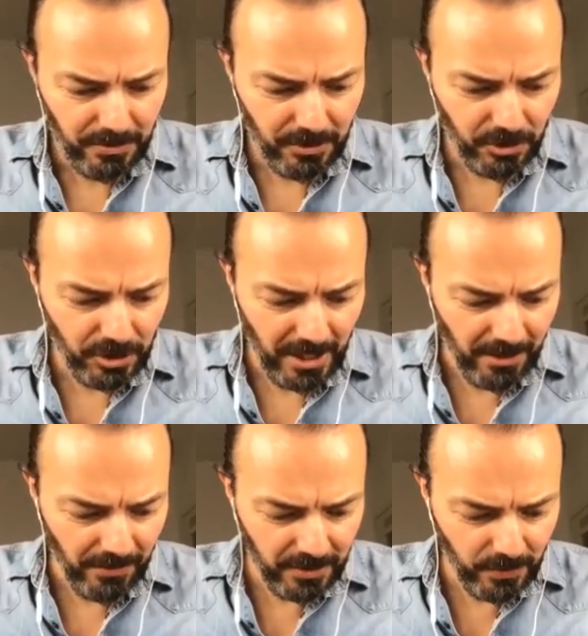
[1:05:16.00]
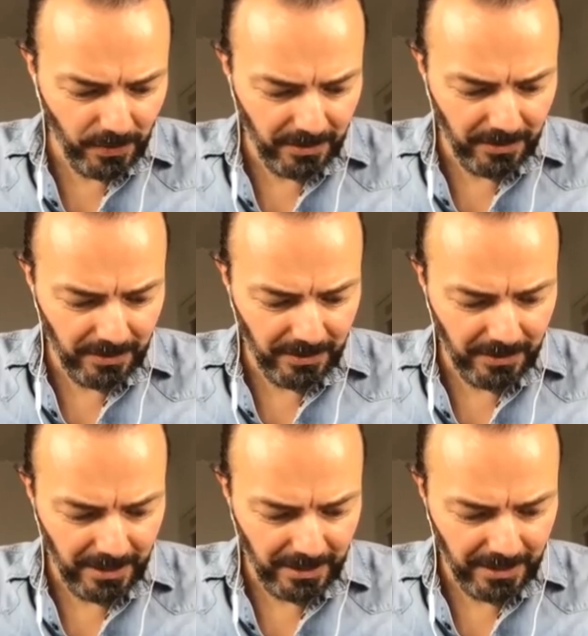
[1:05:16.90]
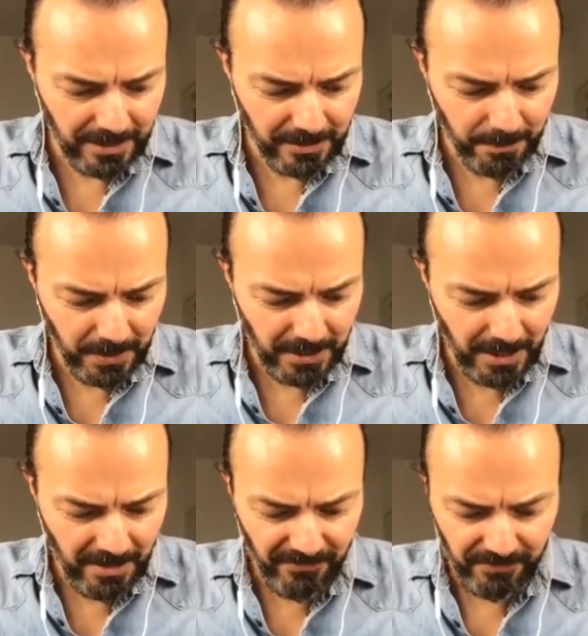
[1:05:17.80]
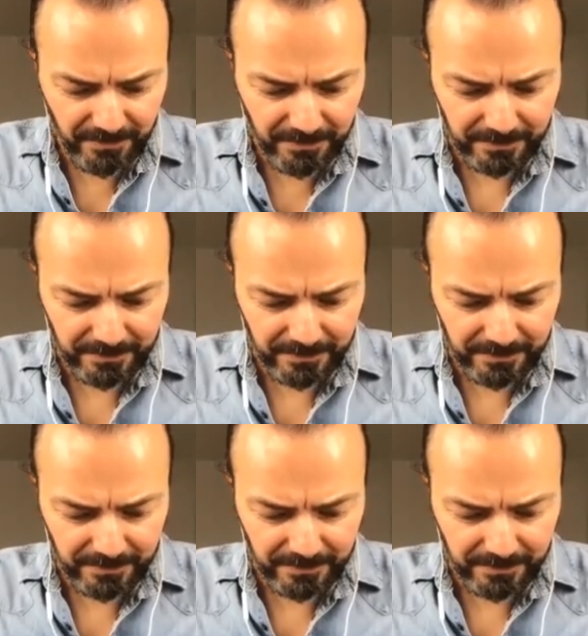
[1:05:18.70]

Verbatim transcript: share this one like as a PDF,